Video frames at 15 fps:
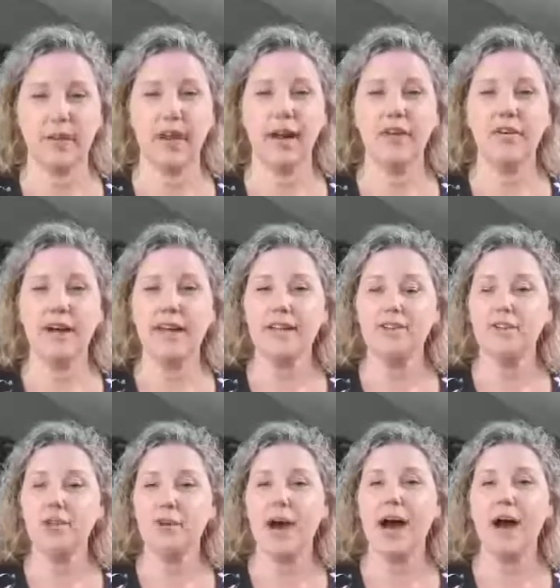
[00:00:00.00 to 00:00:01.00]
All right,
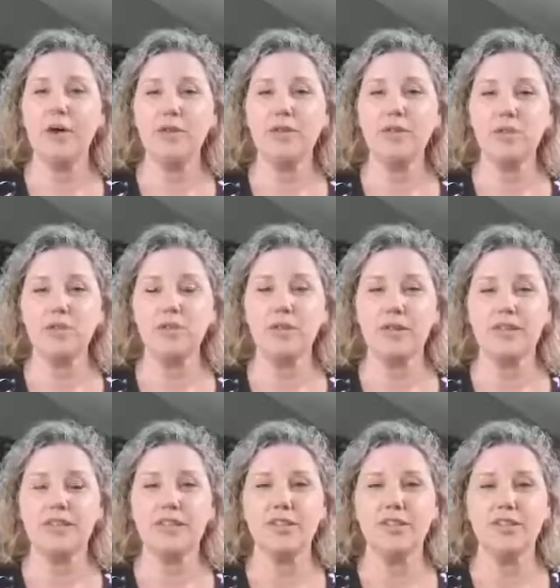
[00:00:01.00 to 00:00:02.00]
so how this works,
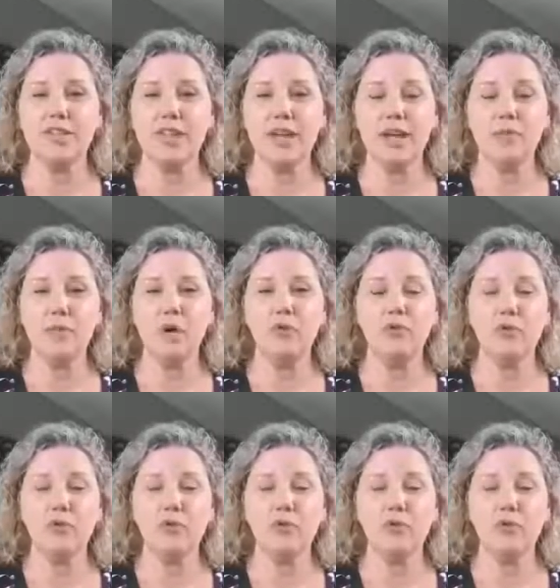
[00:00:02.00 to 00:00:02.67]
the GMO